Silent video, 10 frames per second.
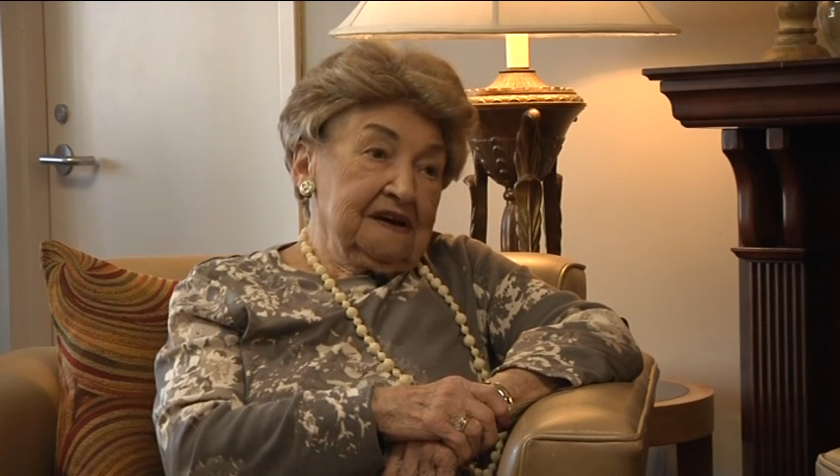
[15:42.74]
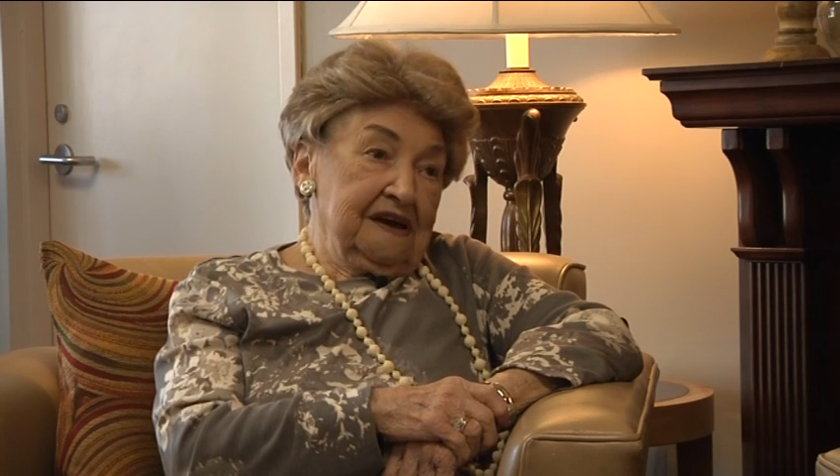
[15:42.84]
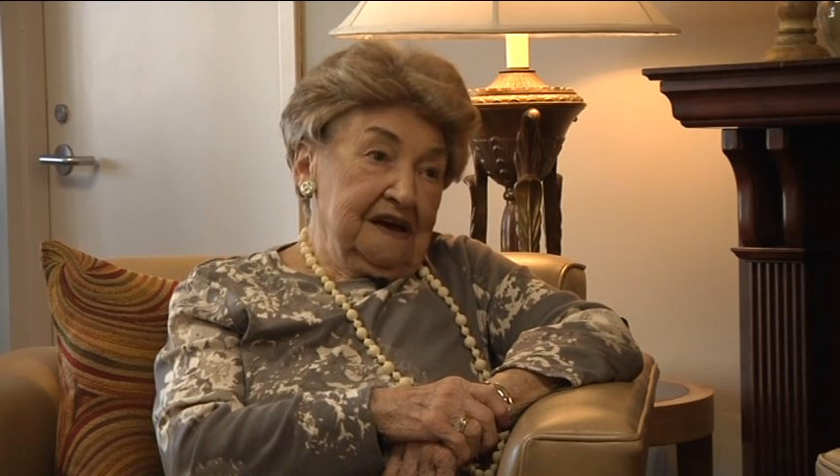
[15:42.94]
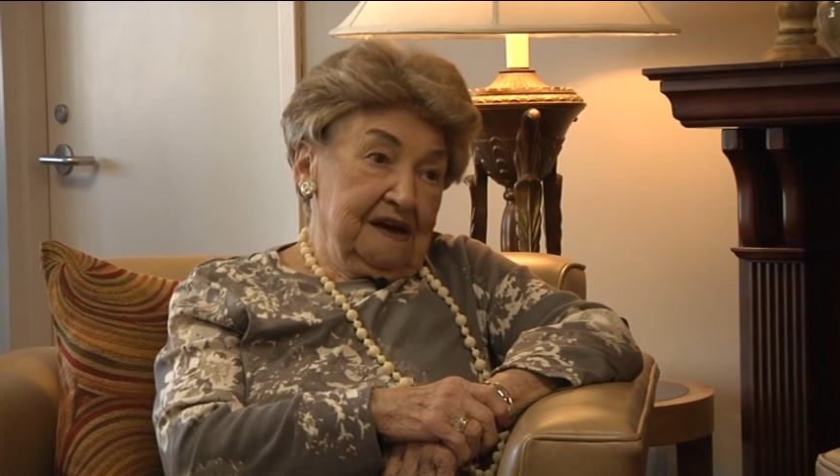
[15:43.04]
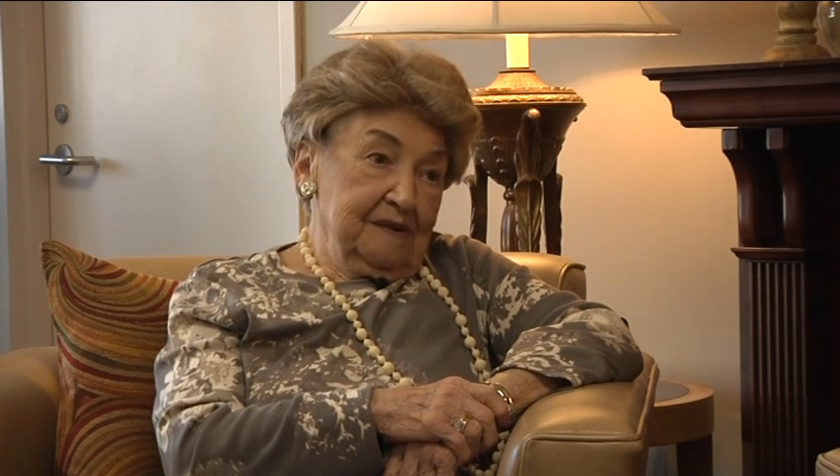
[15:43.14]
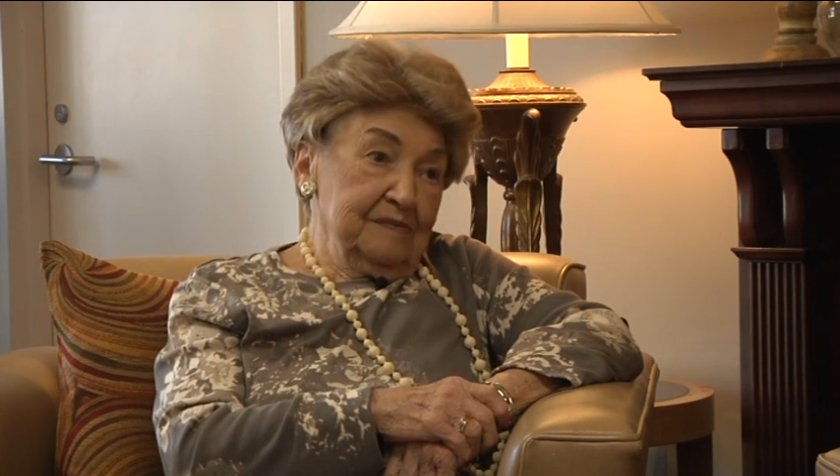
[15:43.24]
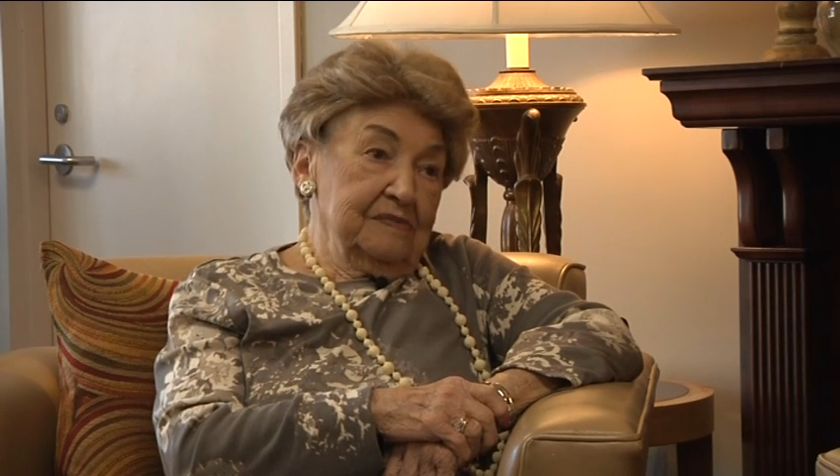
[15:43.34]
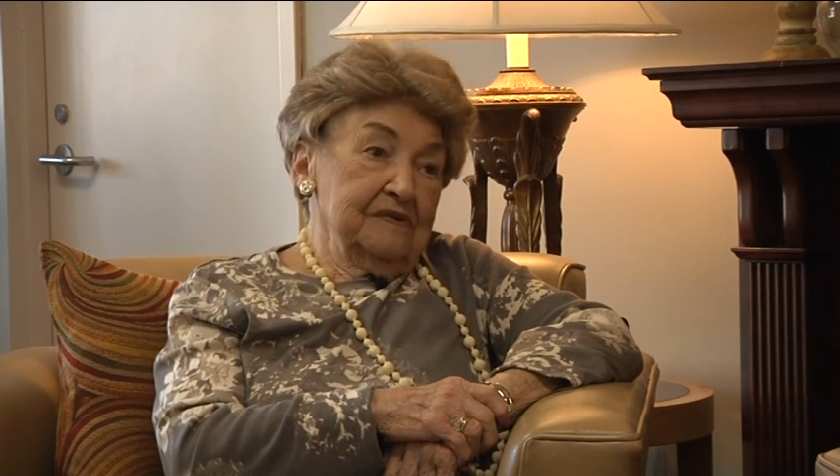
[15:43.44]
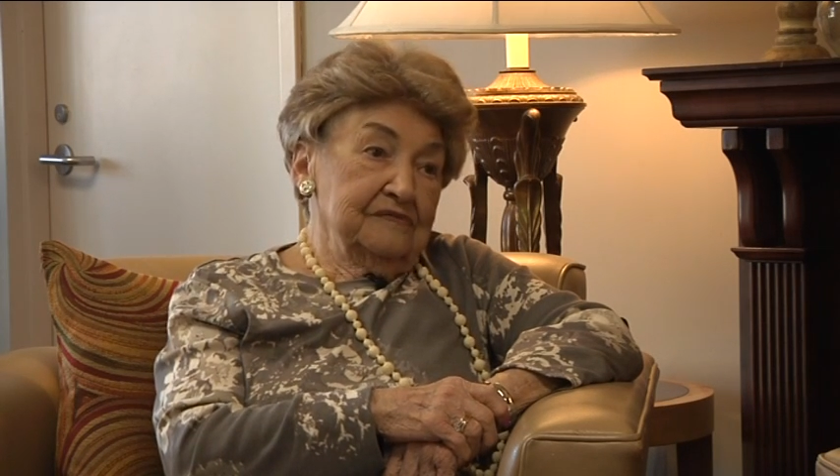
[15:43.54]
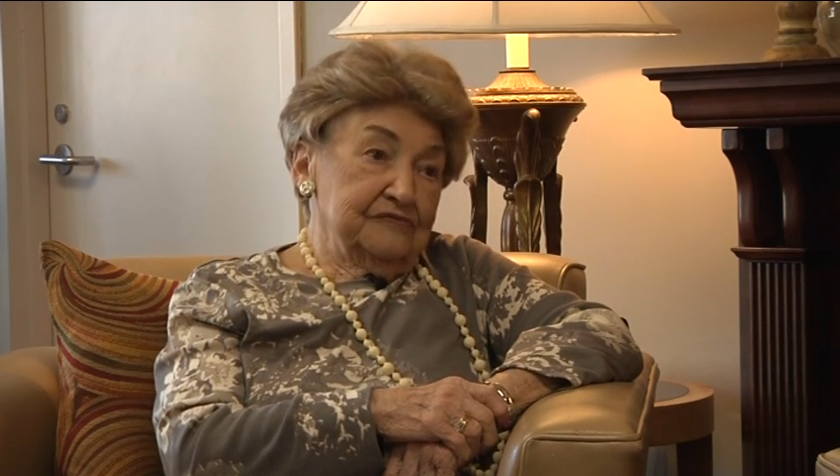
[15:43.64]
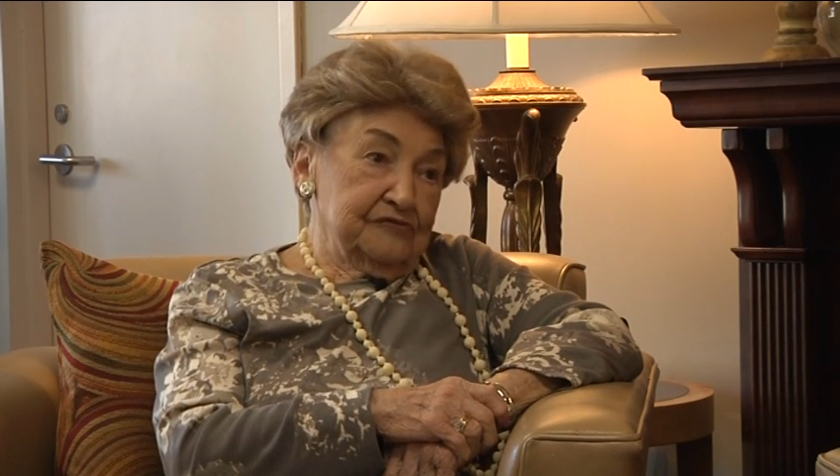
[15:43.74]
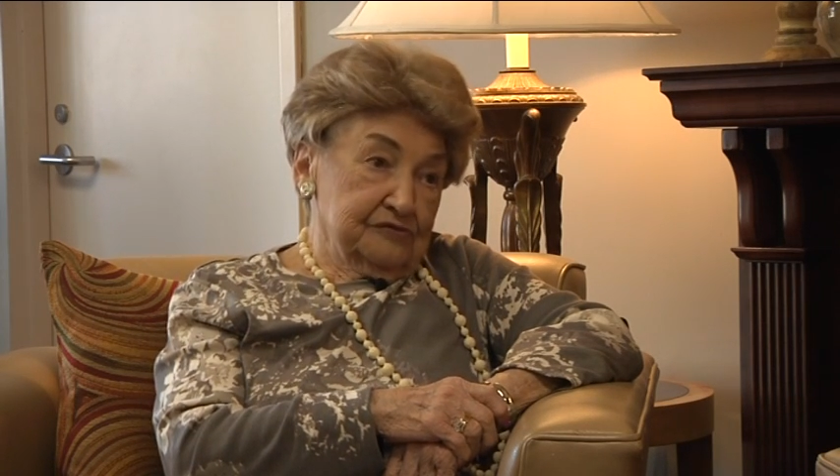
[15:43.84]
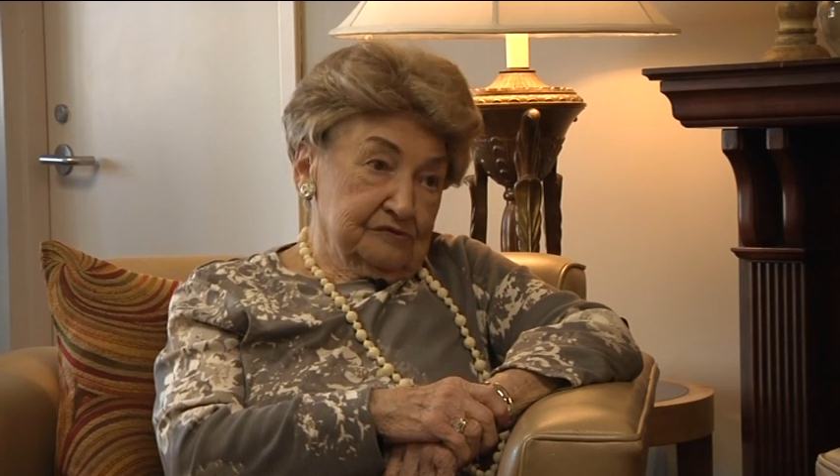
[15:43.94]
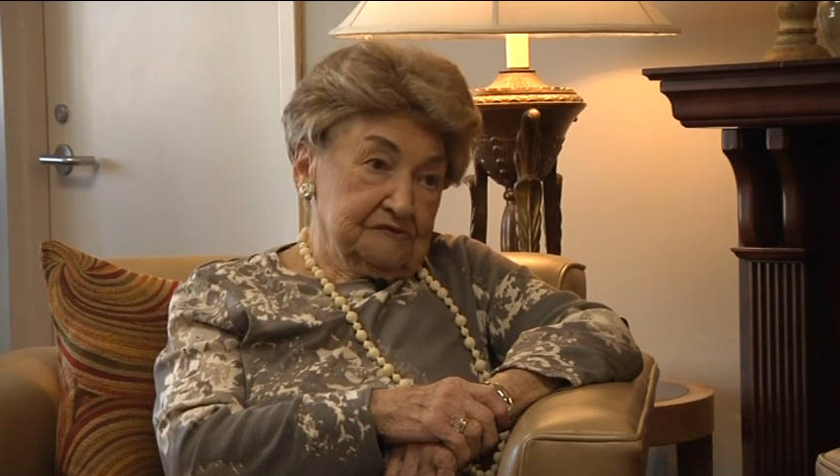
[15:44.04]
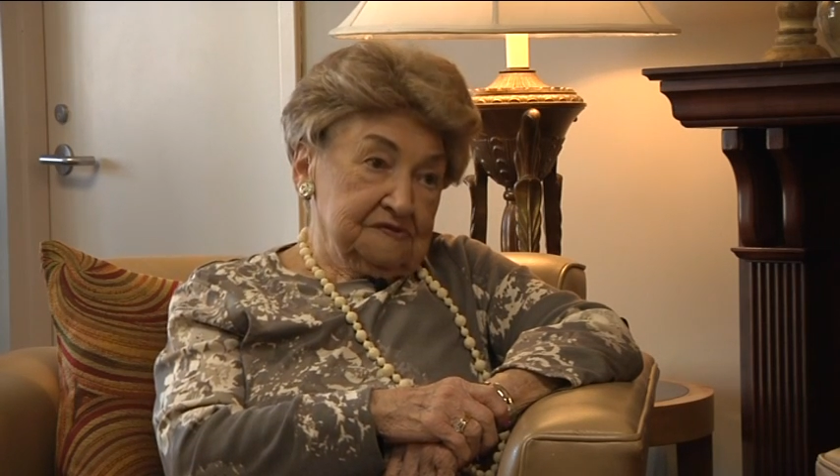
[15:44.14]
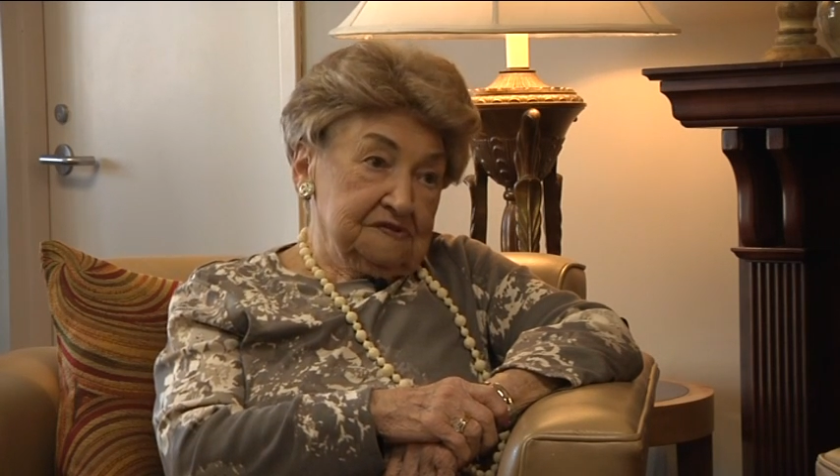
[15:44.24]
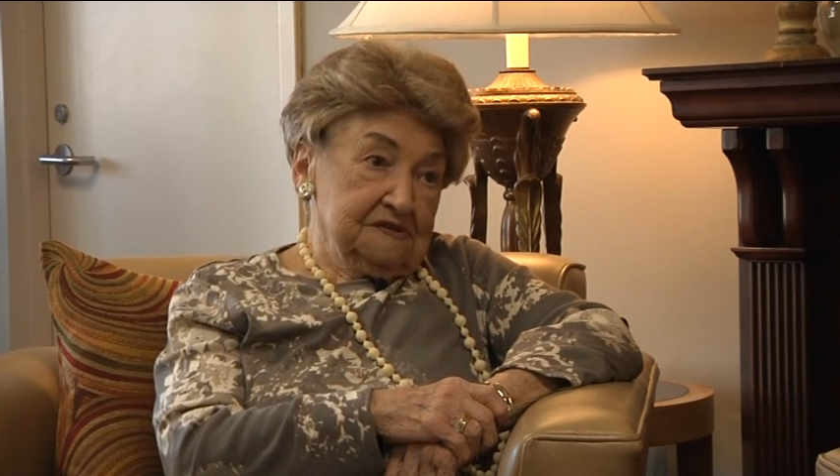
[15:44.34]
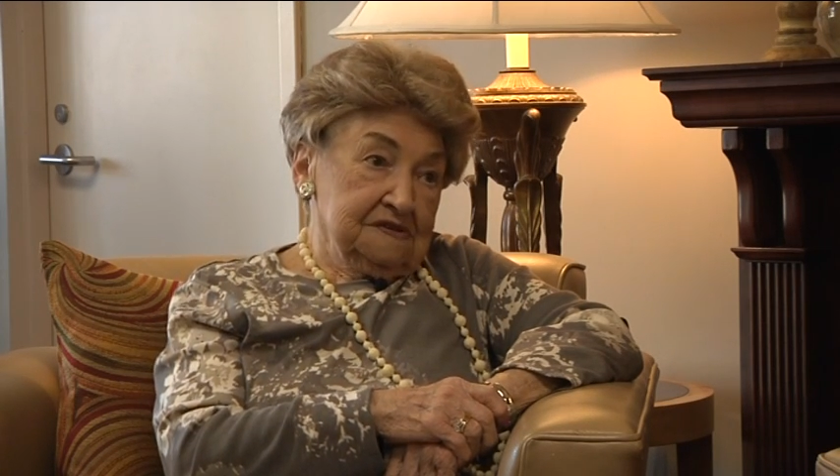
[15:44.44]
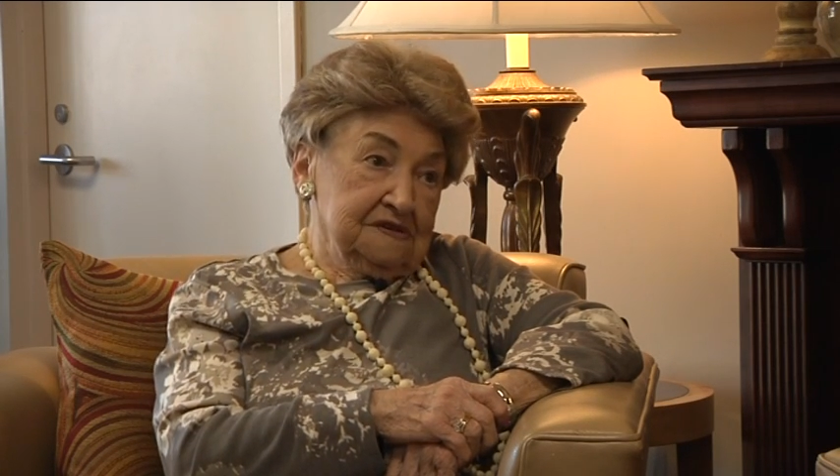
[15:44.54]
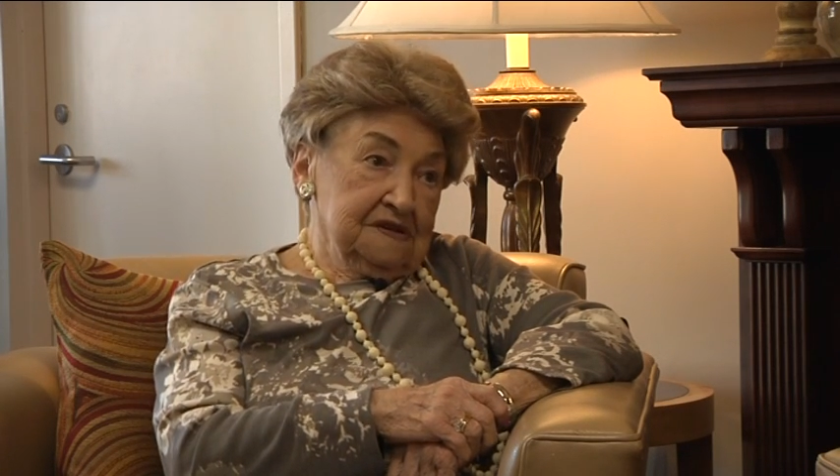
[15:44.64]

came first.